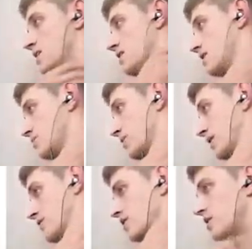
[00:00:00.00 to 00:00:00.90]
Oh boy,
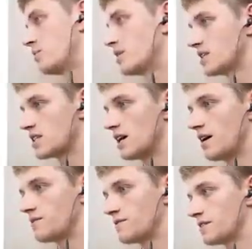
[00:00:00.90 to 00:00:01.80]
11 kilometers
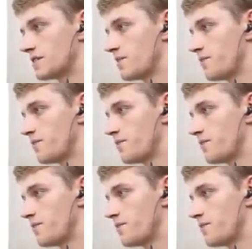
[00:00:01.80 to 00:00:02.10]
left.